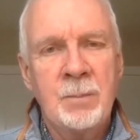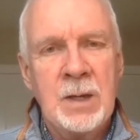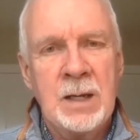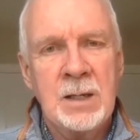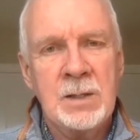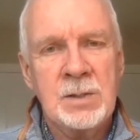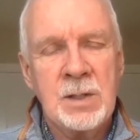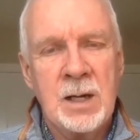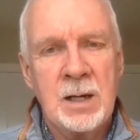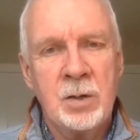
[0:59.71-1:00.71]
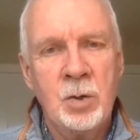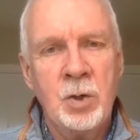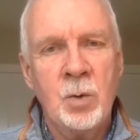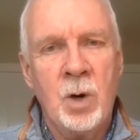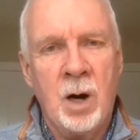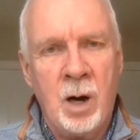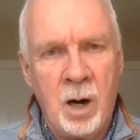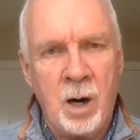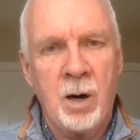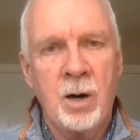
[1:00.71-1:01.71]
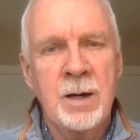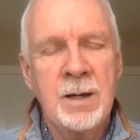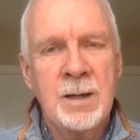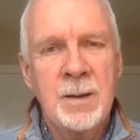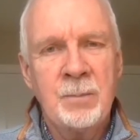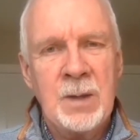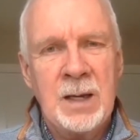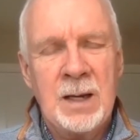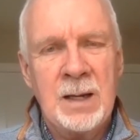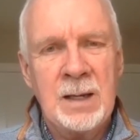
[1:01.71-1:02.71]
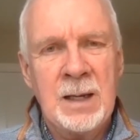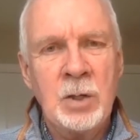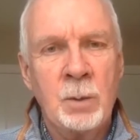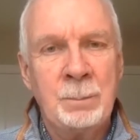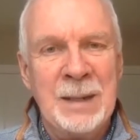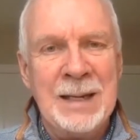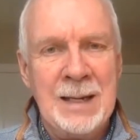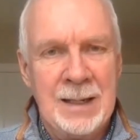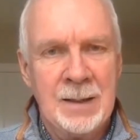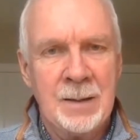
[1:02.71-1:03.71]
is who you are in your being.